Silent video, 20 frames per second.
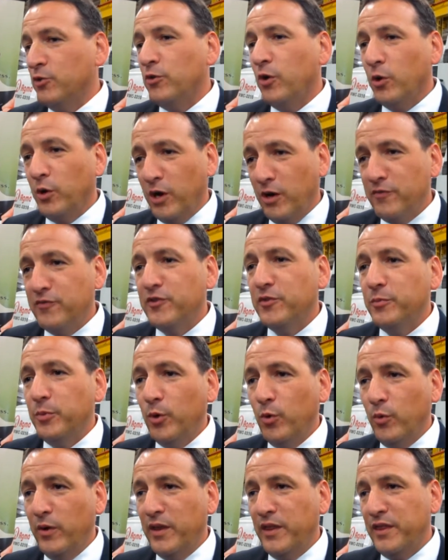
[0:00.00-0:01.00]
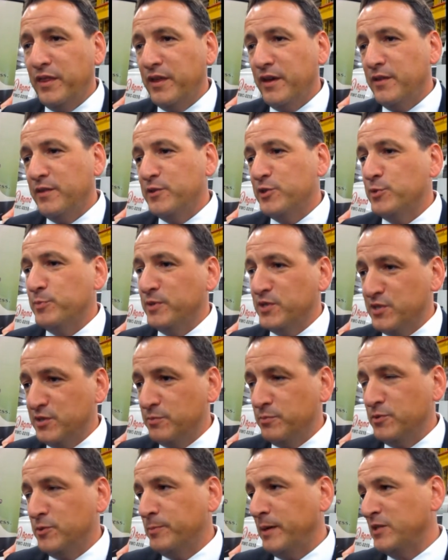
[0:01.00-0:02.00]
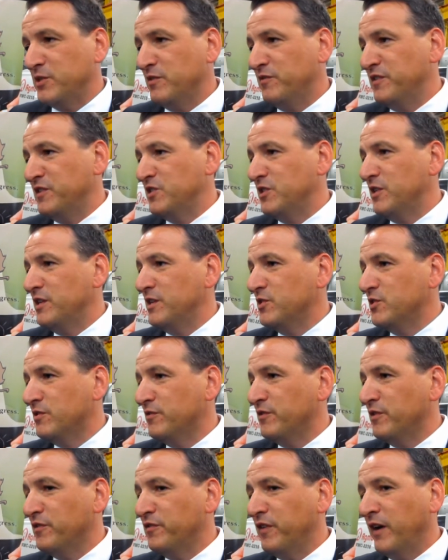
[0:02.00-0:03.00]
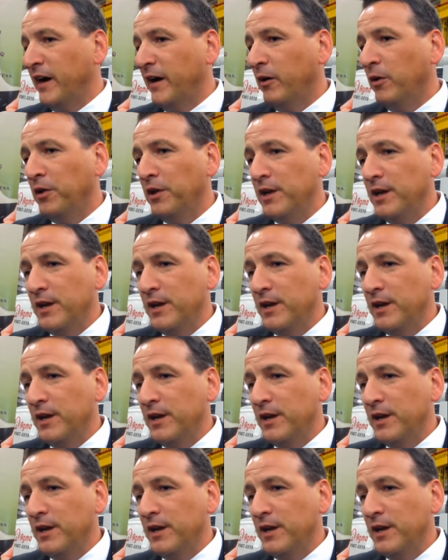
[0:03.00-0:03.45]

grow comfortable with the specificities of the file.